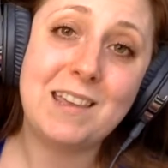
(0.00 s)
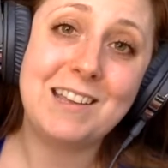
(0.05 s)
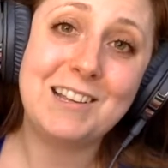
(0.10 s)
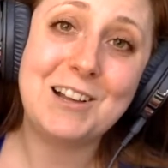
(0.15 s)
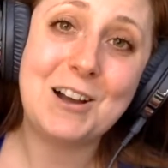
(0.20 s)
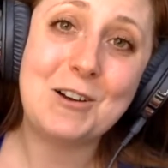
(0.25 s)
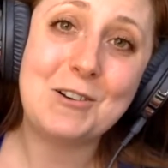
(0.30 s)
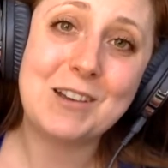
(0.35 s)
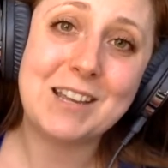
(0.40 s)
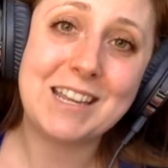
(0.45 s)

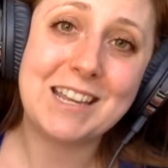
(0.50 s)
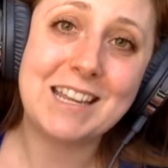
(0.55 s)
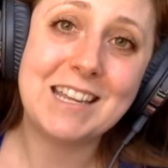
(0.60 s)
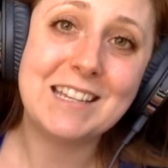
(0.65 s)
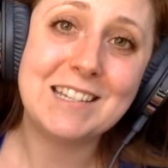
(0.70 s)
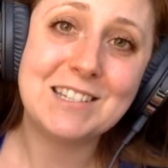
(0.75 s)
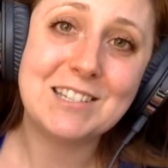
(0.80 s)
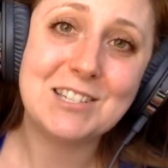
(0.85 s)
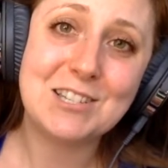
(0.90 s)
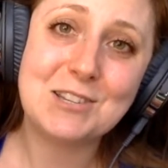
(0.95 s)
going
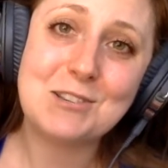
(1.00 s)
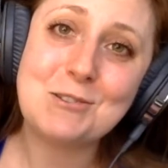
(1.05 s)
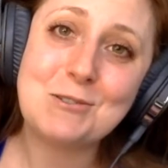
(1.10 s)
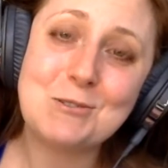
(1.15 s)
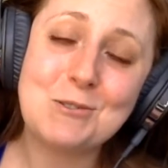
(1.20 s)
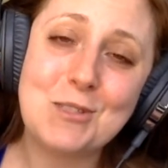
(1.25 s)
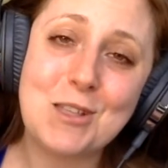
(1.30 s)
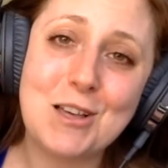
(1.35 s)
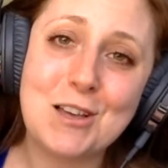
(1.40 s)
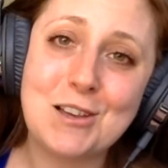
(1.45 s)

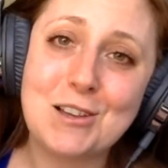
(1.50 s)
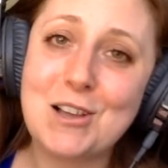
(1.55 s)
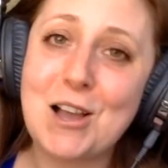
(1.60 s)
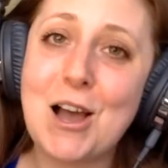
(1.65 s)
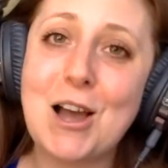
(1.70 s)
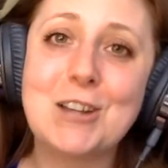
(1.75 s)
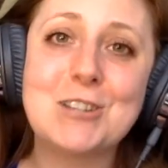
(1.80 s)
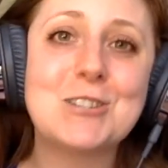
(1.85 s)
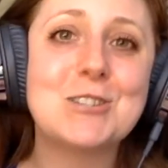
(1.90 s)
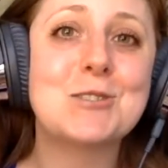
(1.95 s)
into the
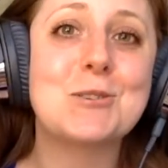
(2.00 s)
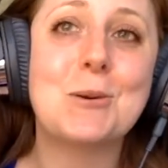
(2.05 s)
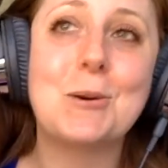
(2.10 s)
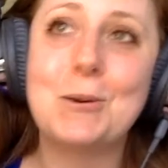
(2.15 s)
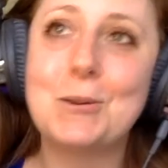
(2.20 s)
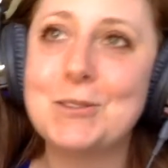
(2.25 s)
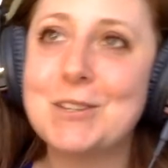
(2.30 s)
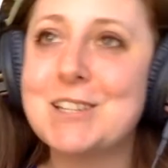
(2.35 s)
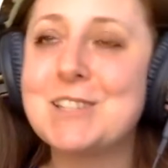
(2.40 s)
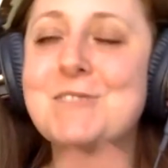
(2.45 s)
Conscious
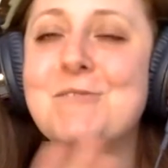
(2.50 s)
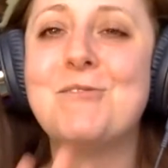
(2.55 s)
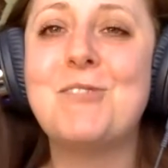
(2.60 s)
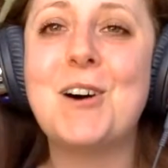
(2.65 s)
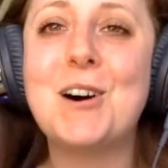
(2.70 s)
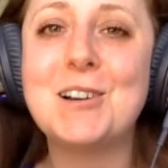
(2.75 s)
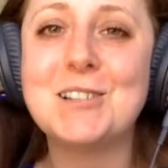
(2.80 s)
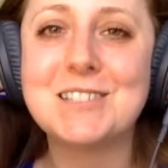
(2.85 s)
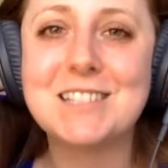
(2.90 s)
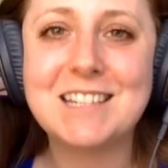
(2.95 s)
Wholeness
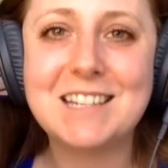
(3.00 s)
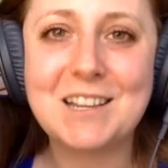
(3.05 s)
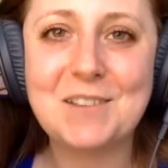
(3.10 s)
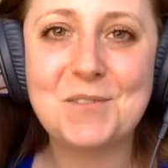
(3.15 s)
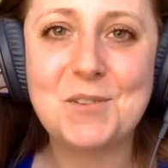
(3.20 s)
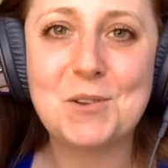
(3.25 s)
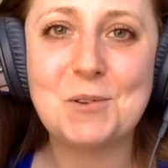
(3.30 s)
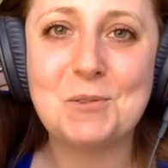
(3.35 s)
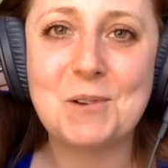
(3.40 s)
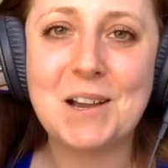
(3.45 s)
vault,
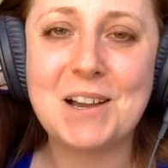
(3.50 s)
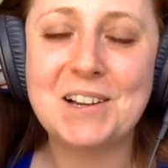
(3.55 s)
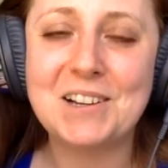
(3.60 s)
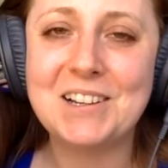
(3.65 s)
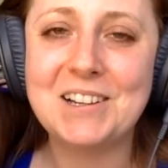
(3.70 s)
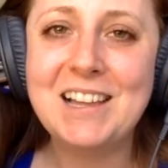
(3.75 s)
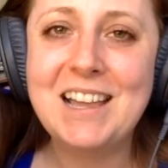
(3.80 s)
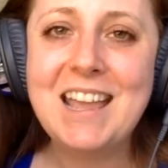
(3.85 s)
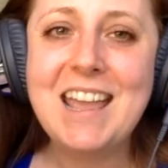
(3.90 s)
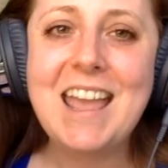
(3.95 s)
if you
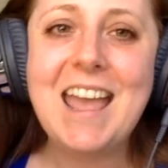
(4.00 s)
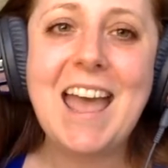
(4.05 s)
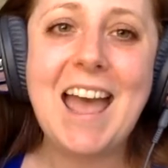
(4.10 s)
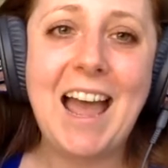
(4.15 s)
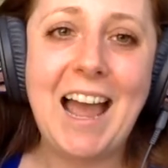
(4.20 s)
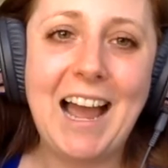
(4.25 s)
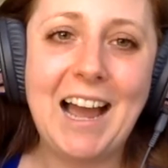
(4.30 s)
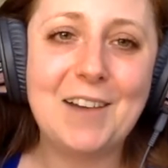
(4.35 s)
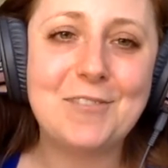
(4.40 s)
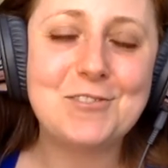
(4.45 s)
will,
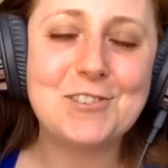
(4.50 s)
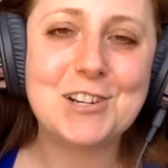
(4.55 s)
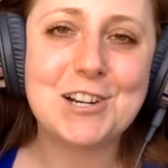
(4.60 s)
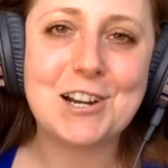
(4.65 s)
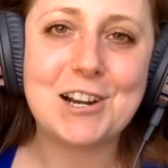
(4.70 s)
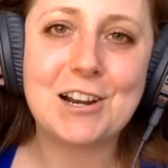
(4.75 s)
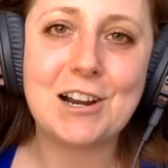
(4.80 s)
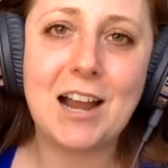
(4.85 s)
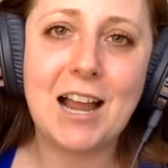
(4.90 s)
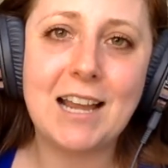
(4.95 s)

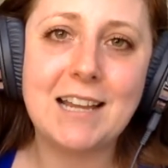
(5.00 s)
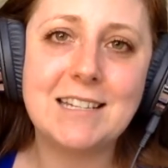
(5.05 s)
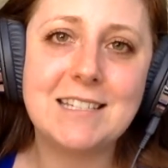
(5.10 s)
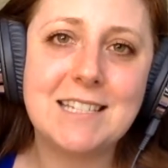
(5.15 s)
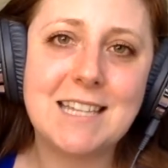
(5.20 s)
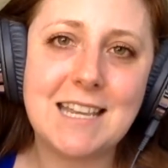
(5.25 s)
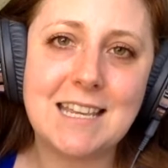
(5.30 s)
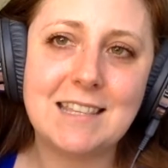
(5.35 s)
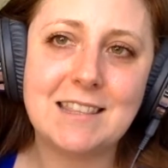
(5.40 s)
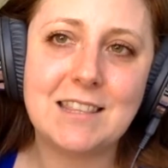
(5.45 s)
after I
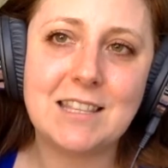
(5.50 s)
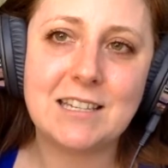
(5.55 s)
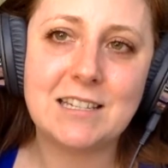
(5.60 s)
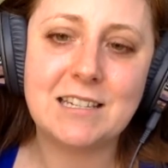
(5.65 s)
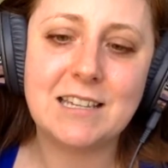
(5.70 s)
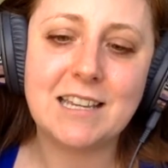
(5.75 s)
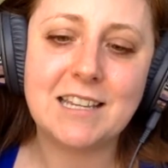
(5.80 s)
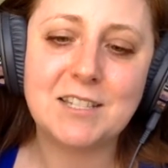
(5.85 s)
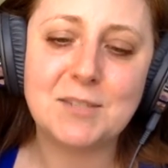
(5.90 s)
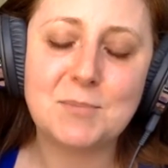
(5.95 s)
take
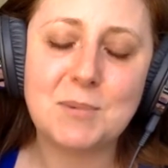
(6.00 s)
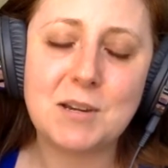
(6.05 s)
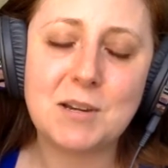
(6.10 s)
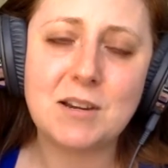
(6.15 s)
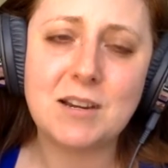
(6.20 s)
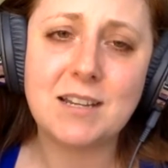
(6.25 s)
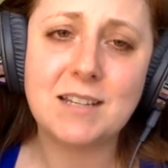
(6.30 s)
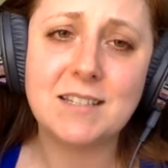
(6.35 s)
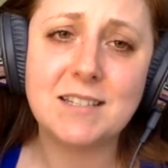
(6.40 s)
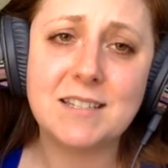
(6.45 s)
the
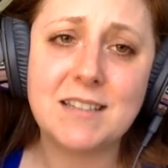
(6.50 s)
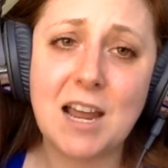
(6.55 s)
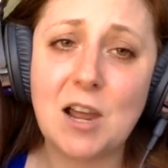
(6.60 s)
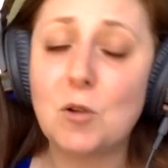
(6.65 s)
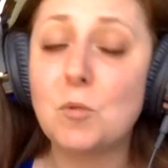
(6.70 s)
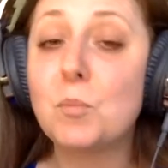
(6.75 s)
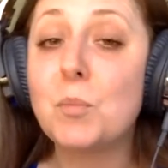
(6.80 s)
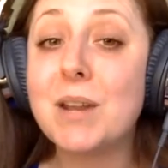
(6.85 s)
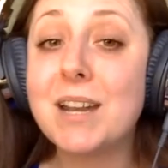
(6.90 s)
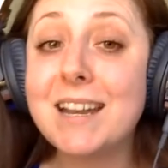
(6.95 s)
experience
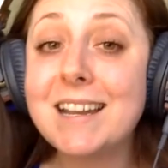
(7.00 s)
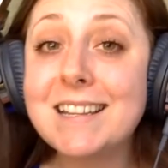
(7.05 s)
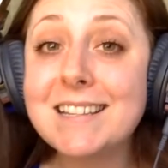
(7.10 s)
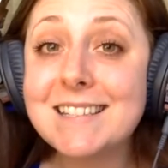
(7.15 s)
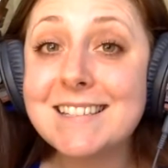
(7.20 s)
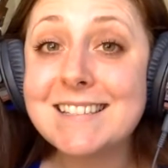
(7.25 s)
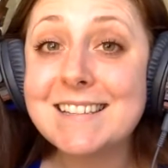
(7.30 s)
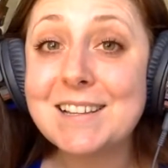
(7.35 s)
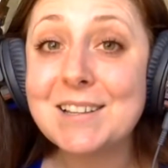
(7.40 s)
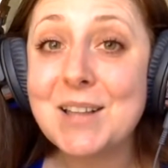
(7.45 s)
down. But it
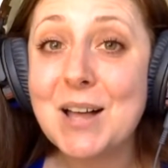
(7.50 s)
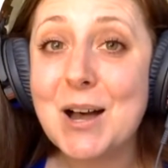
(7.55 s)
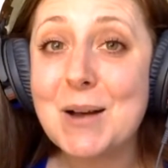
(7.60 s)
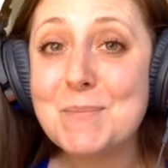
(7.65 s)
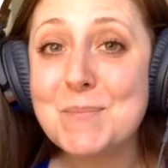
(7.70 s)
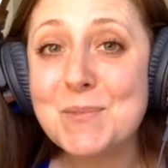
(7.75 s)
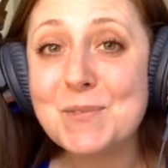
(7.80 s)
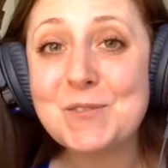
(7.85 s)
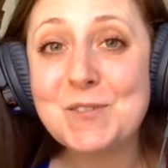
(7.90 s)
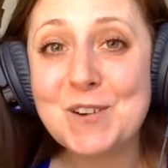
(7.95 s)
is still up
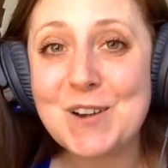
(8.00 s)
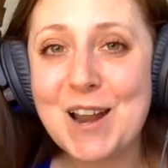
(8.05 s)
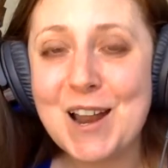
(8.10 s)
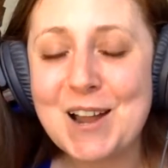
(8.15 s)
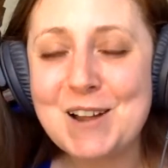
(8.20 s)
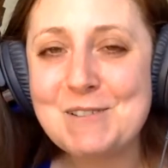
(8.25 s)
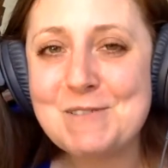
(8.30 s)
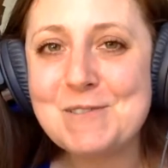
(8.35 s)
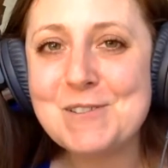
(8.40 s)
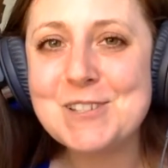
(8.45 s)
for
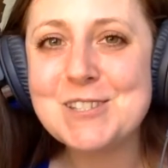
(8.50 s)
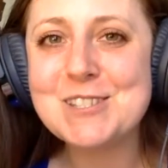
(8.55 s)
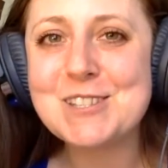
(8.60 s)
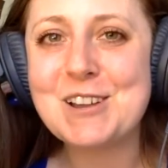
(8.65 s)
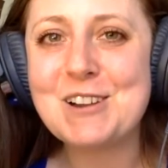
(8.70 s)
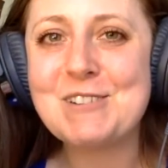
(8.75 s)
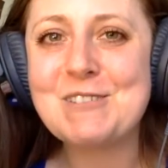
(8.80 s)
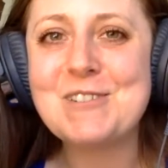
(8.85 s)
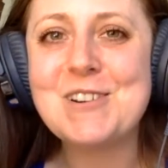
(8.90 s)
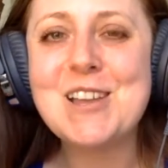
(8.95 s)
now.
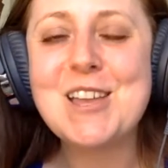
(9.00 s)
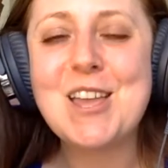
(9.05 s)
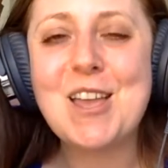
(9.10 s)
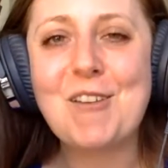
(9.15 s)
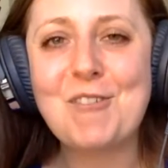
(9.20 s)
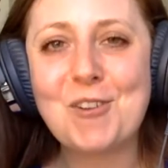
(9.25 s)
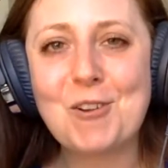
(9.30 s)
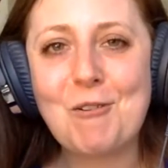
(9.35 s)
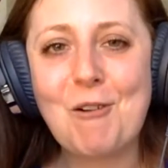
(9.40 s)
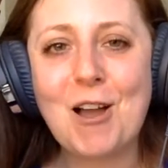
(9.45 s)
So
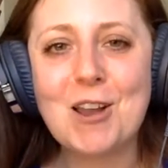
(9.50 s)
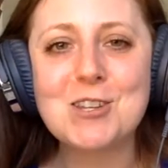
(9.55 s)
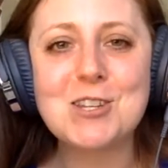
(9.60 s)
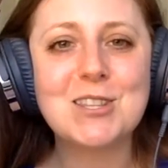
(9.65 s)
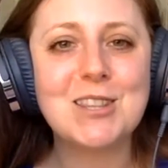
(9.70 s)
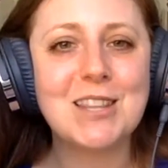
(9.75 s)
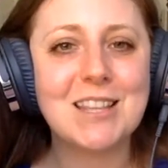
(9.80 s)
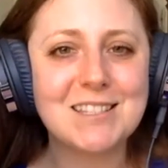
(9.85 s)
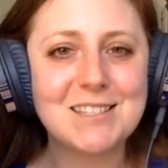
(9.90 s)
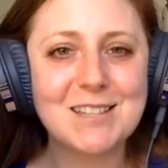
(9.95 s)
if you're
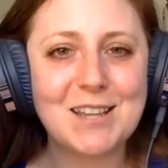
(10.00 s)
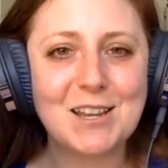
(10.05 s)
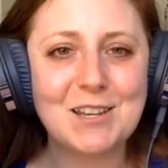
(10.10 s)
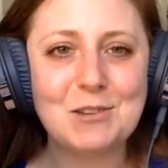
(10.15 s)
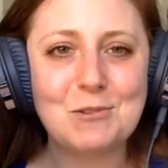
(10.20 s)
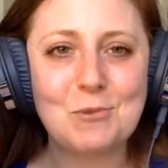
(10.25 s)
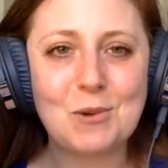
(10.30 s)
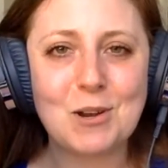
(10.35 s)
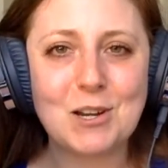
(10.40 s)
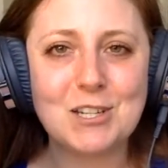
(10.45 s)
watching this and
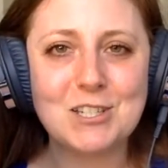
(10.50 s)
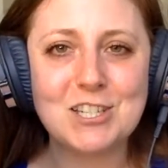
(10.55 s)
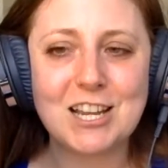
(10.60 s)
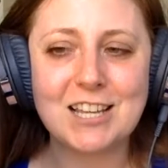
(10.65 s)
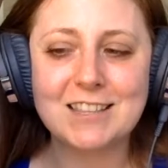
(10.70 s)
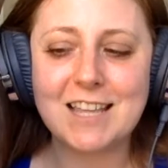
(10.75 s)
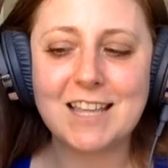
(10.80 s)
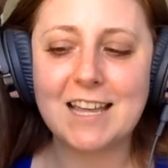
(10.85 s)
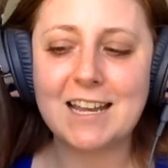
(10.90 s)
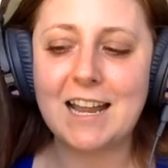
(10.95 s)
you want to
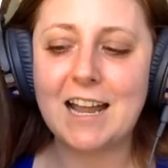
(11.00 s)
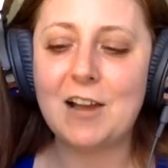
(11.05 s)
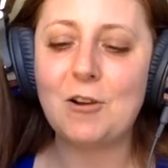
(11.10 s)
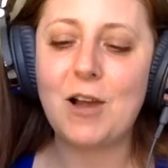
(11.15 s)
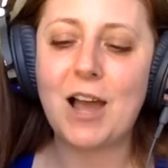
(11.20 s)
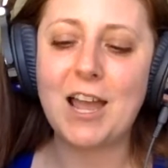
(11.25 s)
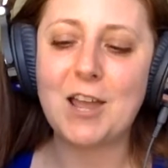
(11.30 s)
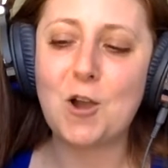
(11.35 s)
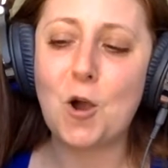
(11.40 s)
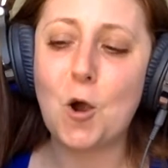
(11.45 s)
check that
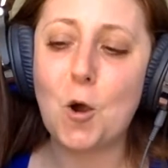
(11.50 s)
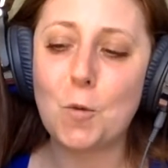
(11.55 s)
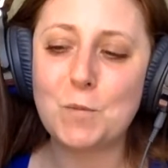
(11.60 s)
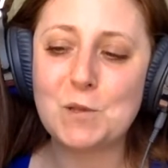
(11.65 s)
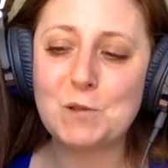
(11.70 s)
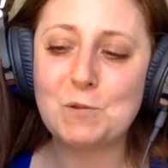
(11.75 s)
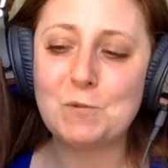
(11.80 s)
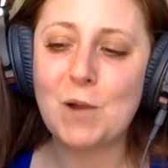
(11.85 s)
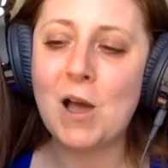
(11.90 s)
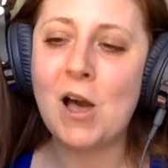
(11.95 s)
out, I hope
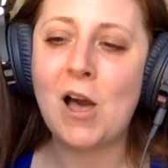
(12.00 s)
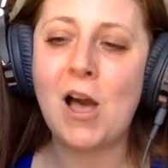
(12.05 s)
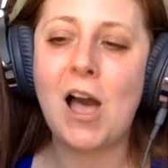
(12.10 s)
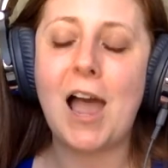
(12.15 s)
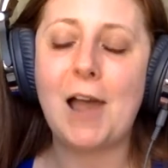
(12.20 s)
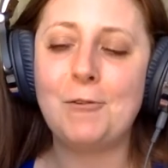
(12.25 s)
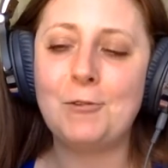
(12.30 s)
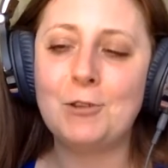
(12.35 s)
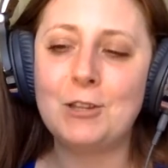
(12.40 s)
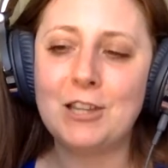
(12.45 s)
you will.
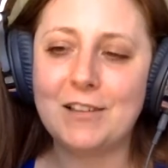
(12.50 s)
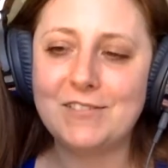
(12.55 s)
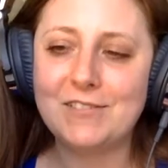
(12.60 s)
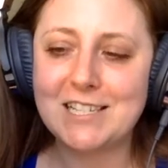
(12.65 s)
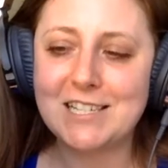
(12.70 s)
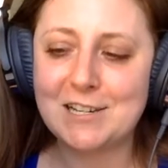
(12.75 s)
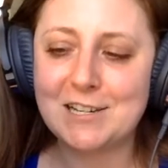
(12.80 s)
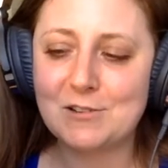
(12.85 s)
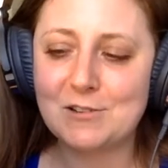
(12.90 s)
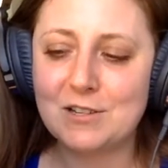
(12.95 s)
I would love to
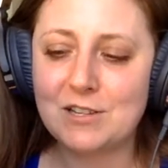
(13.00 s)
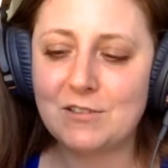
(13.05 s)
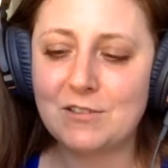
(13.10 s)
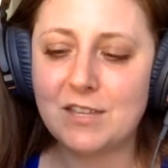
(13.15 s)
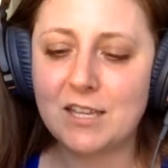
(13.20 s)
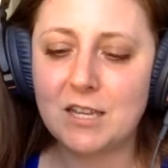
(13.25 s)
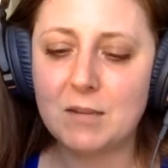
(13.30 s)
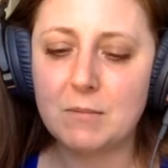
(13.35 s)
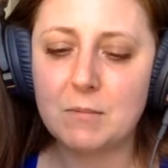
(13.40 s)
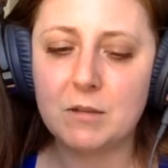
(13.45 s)
hear what you
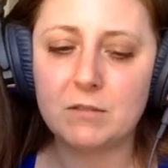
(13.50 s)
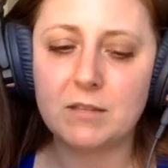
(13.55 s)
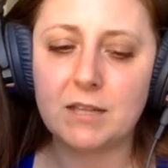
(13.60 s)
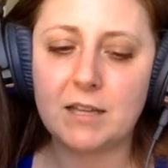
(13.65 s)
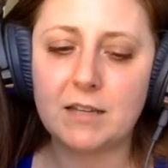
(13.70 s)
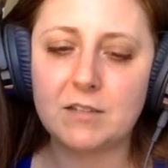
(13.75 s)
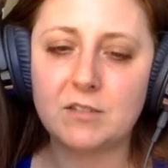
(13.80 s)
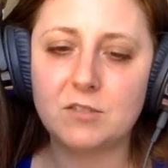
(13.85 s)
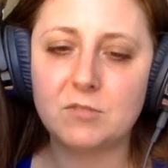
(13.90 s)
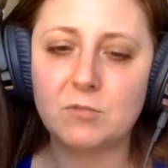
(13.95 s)
think about
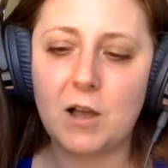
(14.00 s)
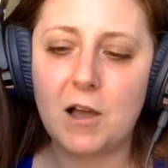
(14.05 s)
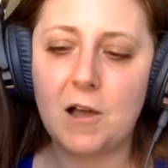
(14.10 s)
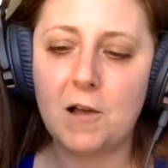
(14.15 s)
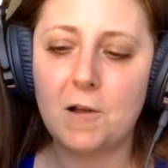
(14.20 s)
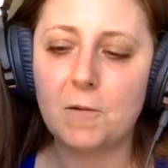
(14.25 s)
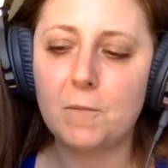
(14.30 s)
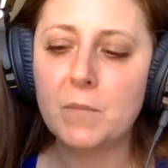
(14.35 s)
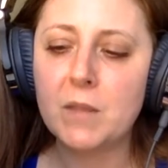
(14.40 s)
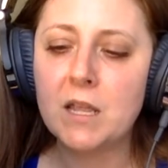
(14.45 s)
that as
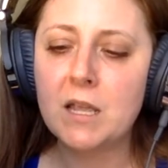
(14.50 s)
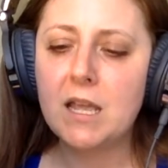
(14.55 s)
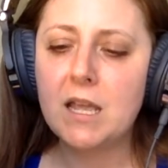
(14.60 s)
well.